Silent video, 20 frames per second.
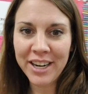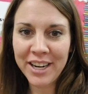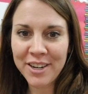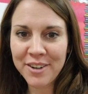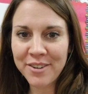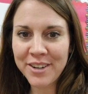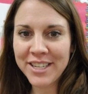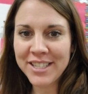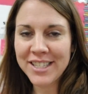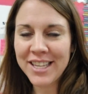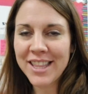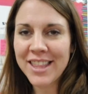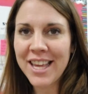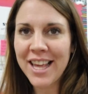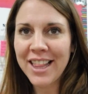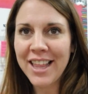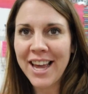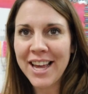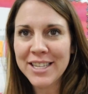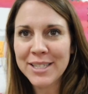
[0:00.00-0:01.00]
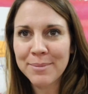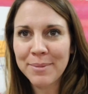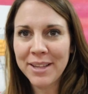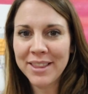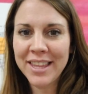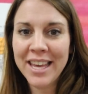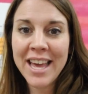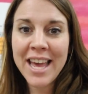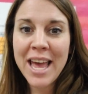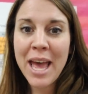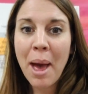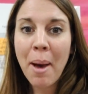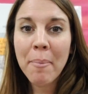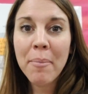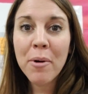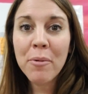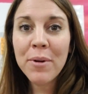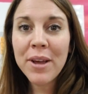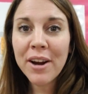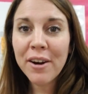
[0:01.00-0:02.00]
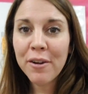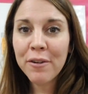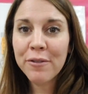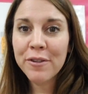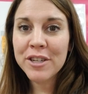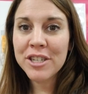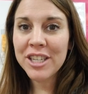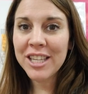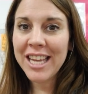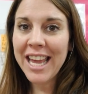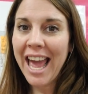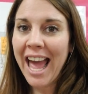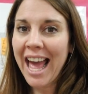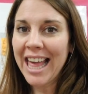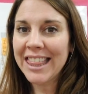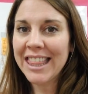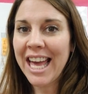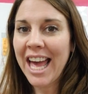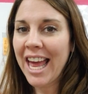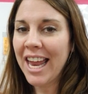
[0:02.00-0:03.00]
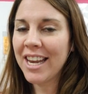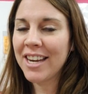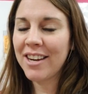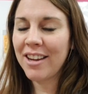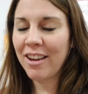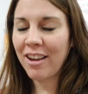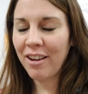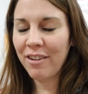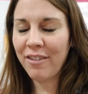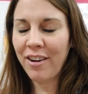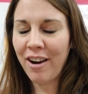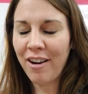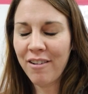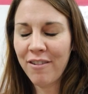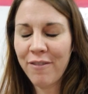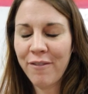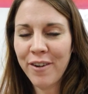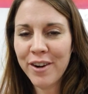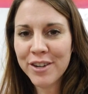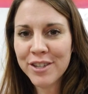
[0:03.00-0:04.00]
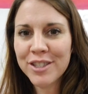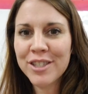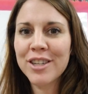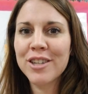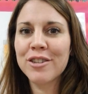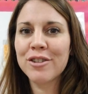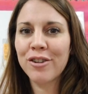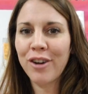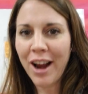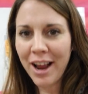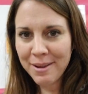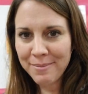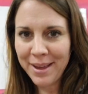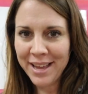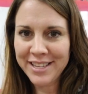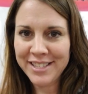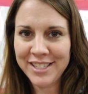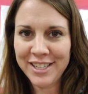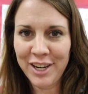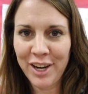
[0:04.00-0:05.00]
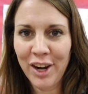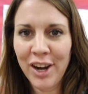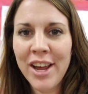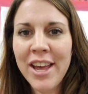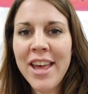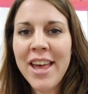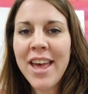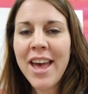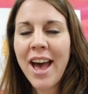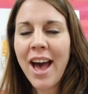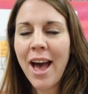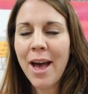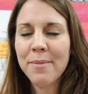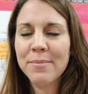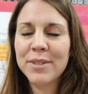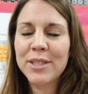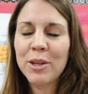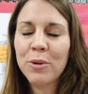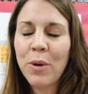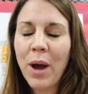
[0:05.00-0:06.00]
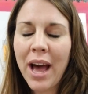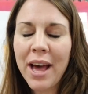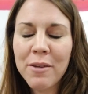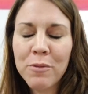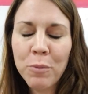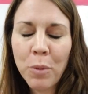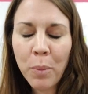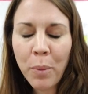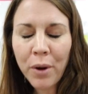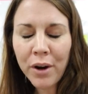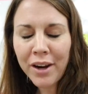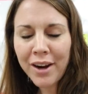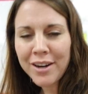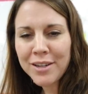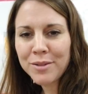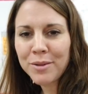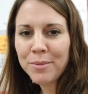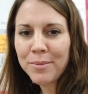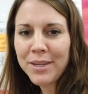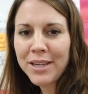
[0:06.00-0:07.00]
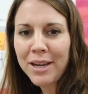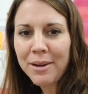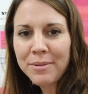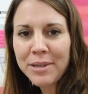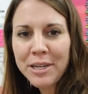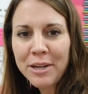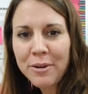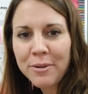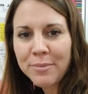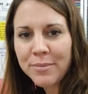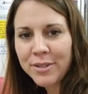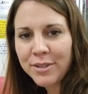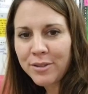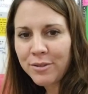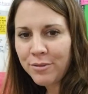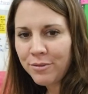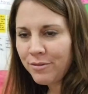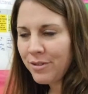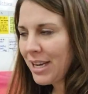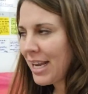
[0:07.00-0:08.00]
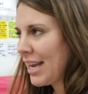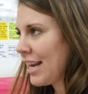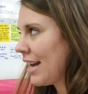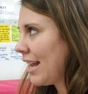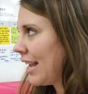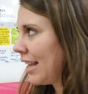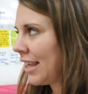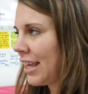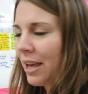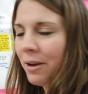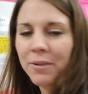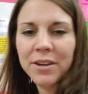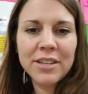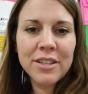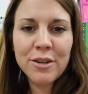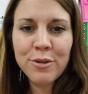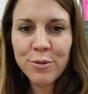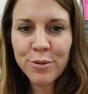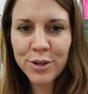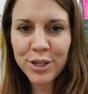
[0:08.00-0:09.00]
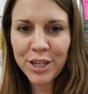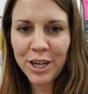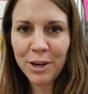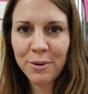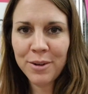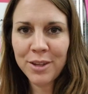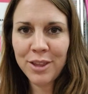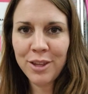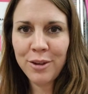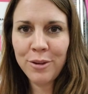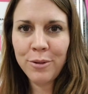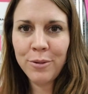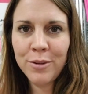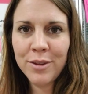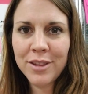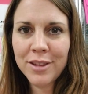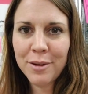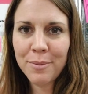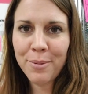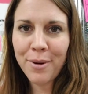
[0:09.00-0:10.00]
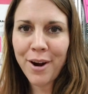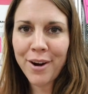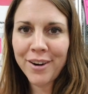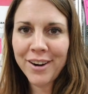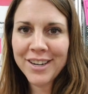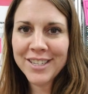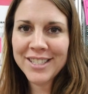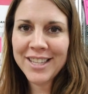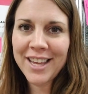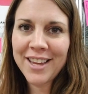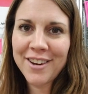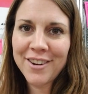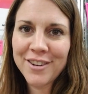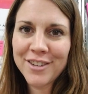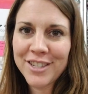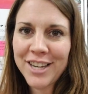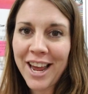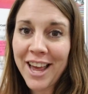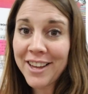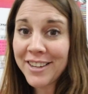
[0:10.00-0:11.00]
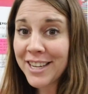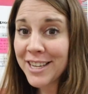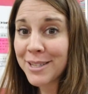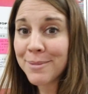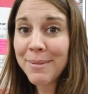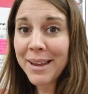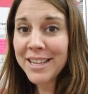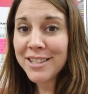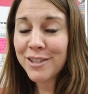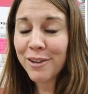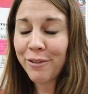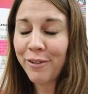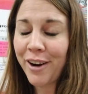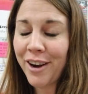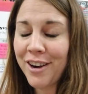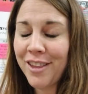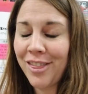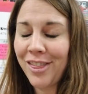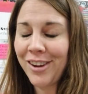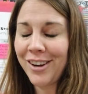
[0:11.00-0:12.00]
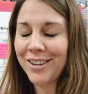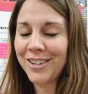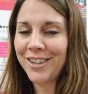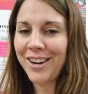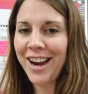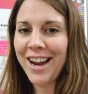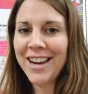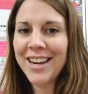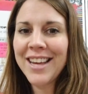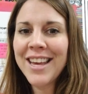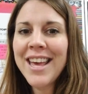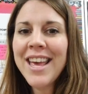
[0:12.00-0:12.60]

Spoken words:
I know I said that last month, but we are officially at the end of our first trimester. So report cards will be coming home soon, and I can't wait to share with you the progress that your child has made so far in third grade.